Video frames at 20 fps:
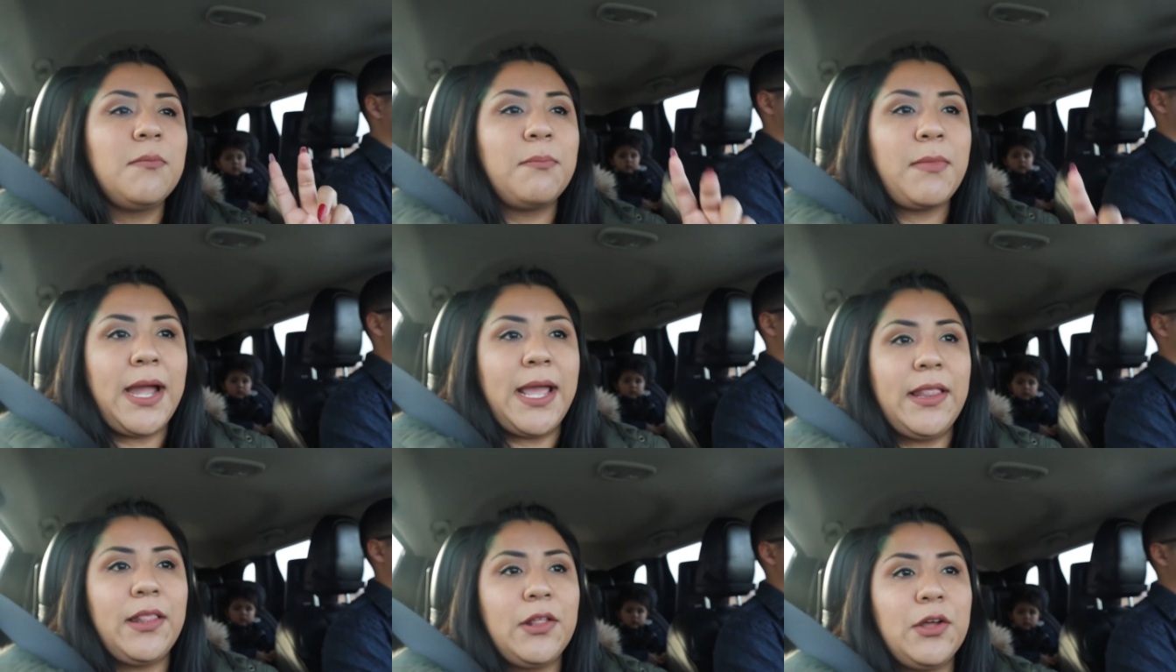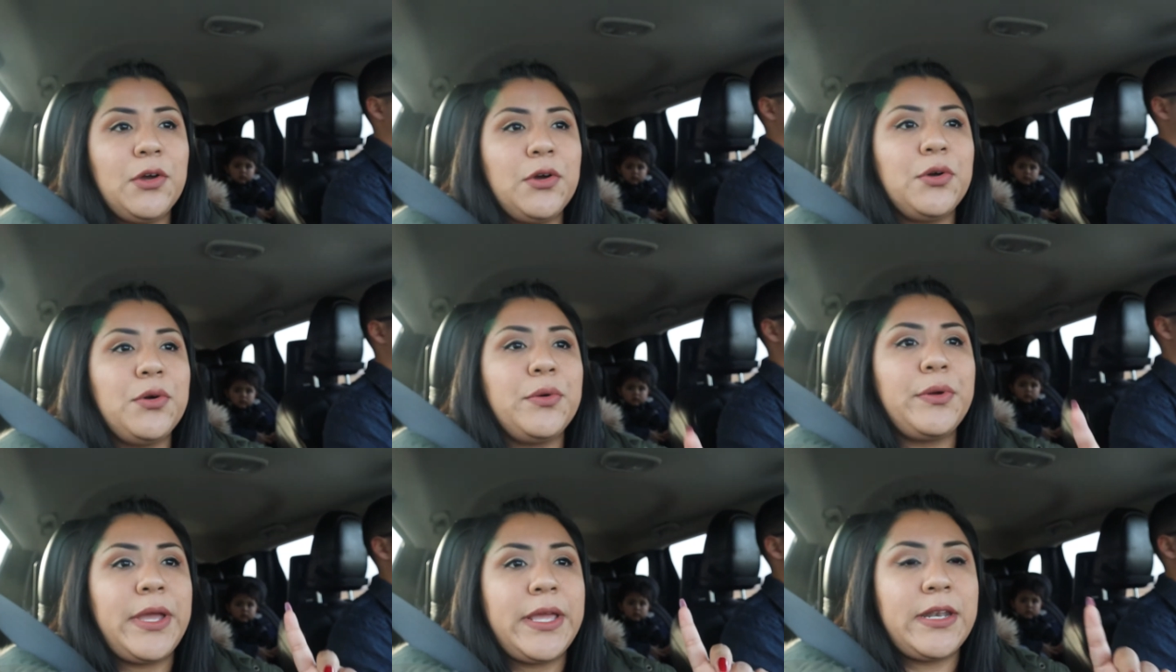
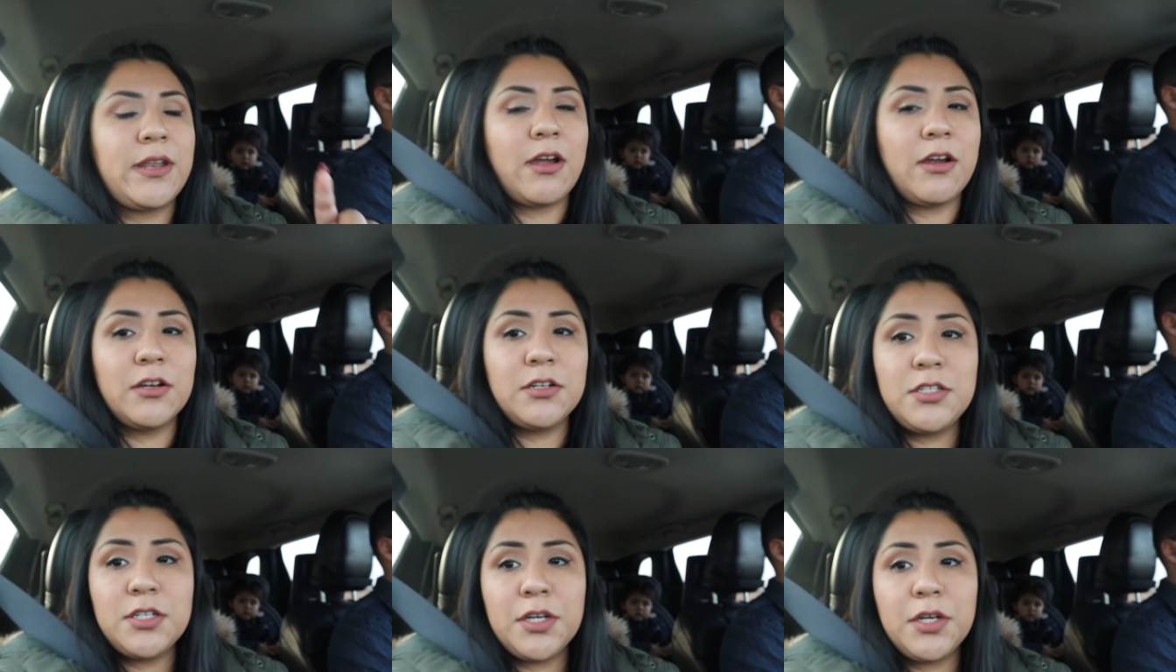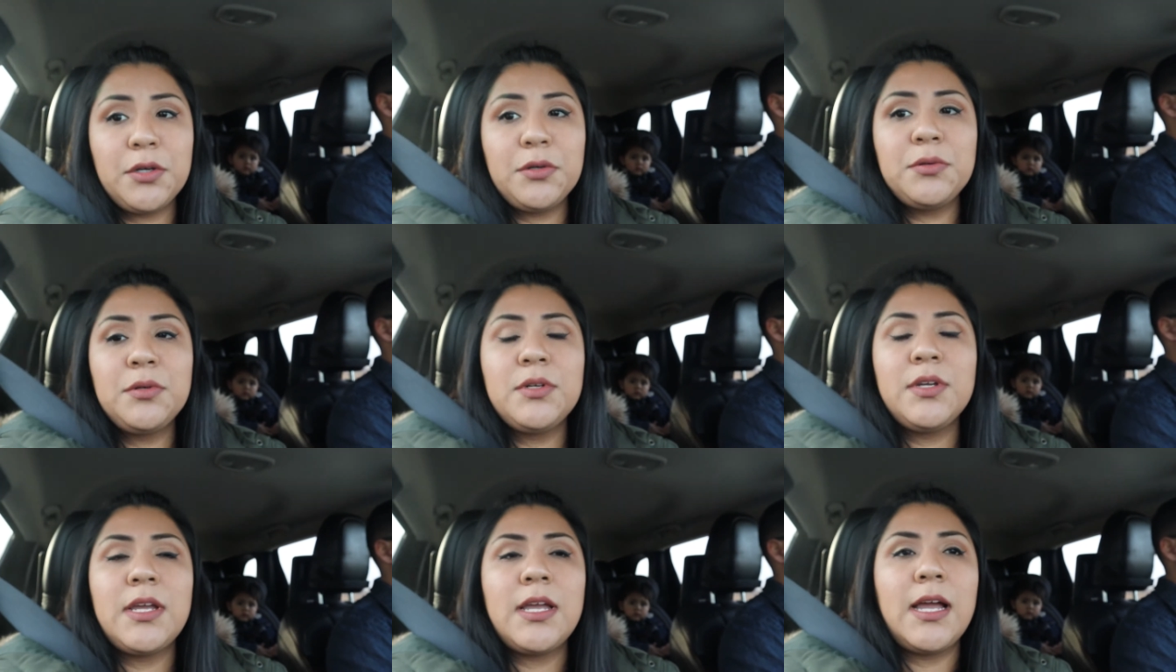Milo and
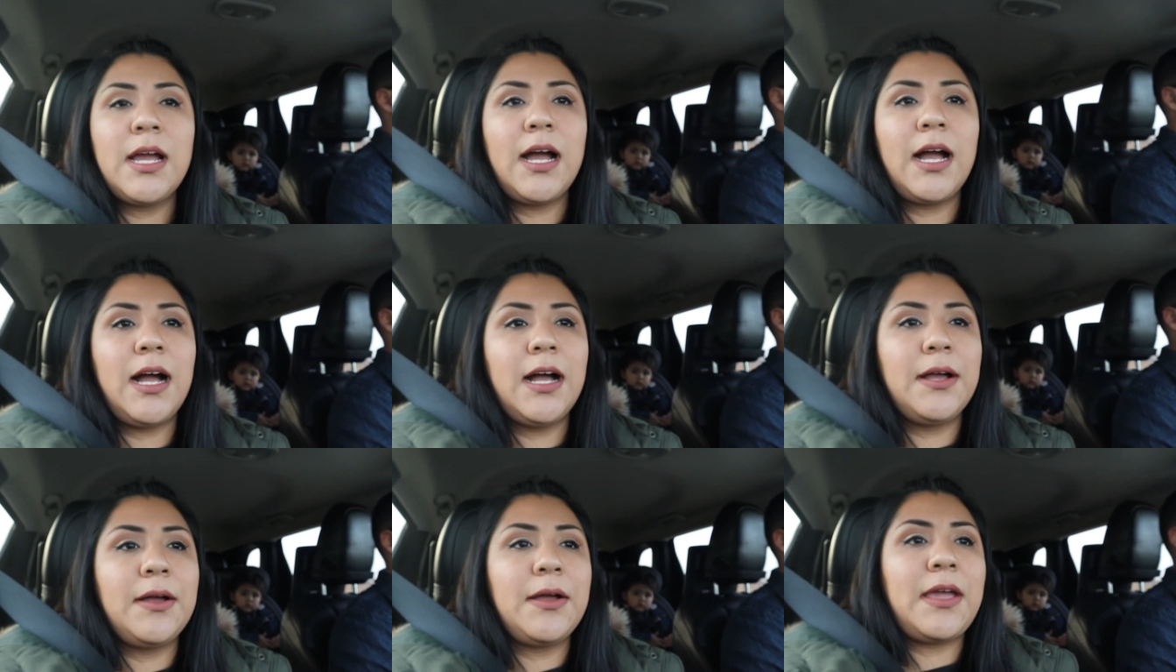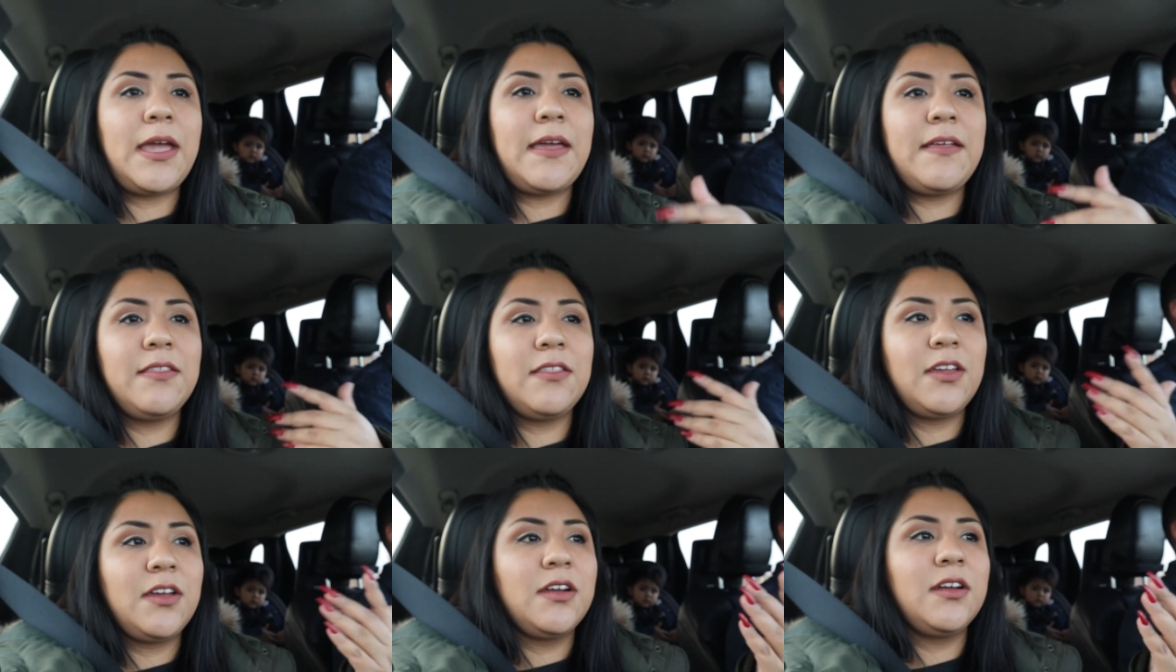Naruto,
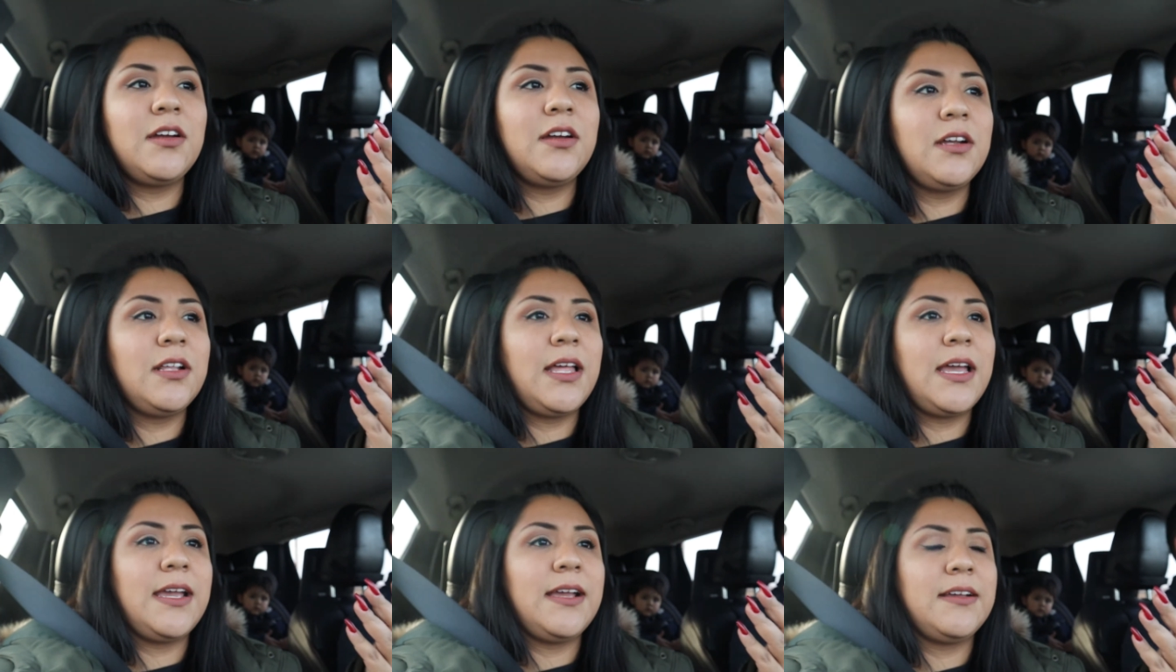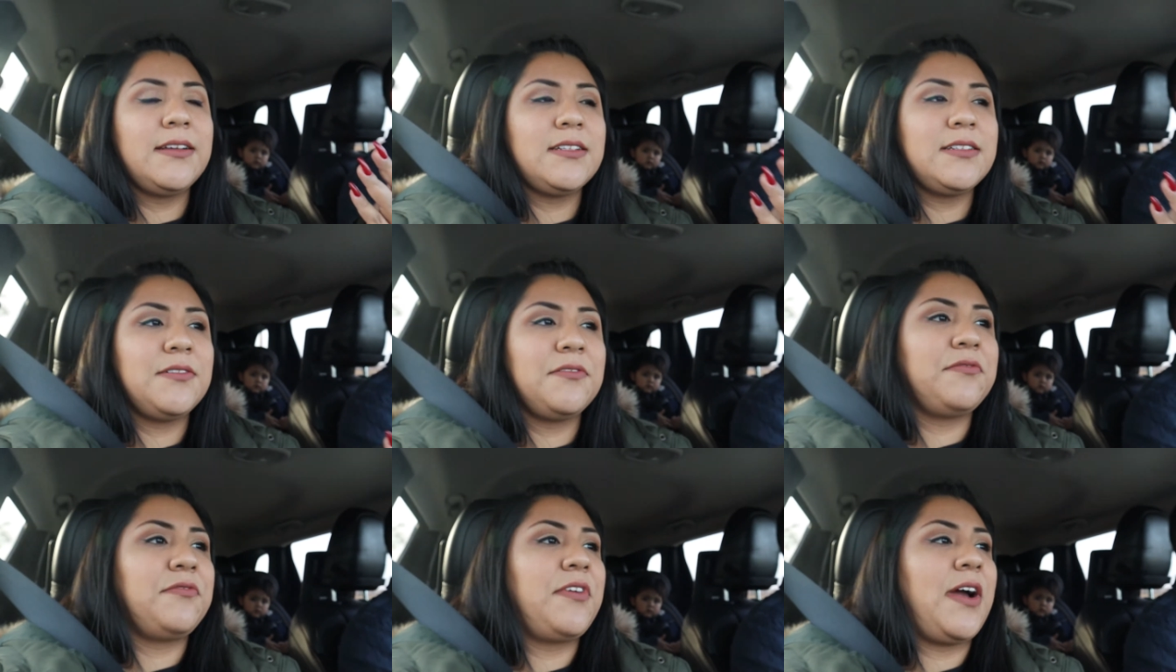and they're like
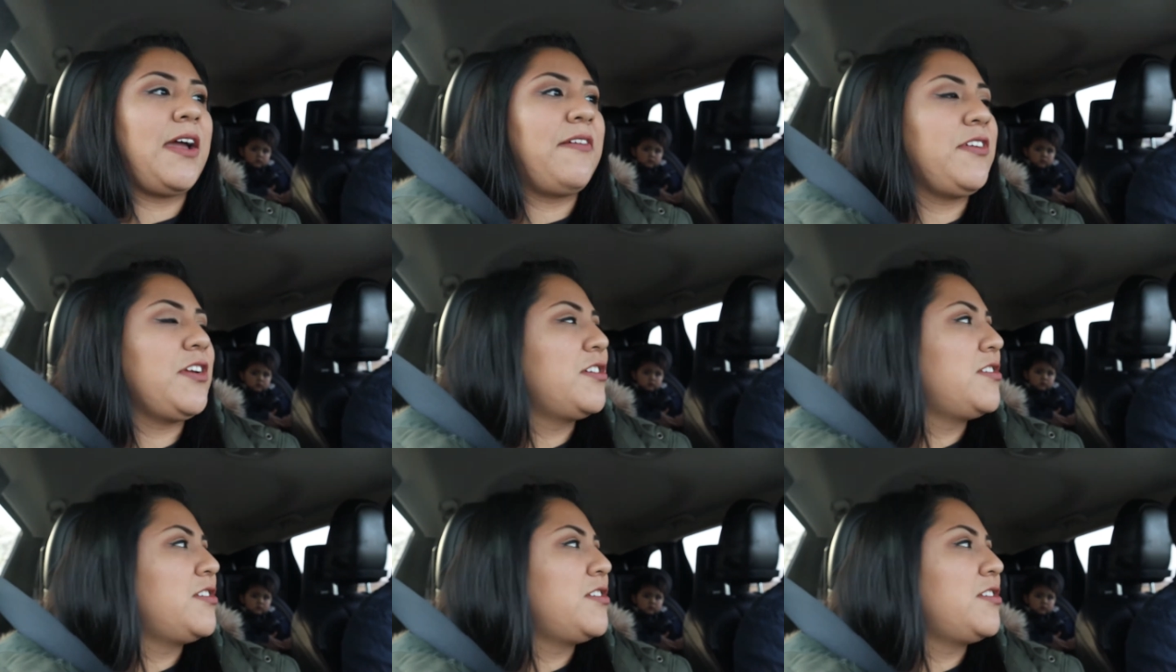five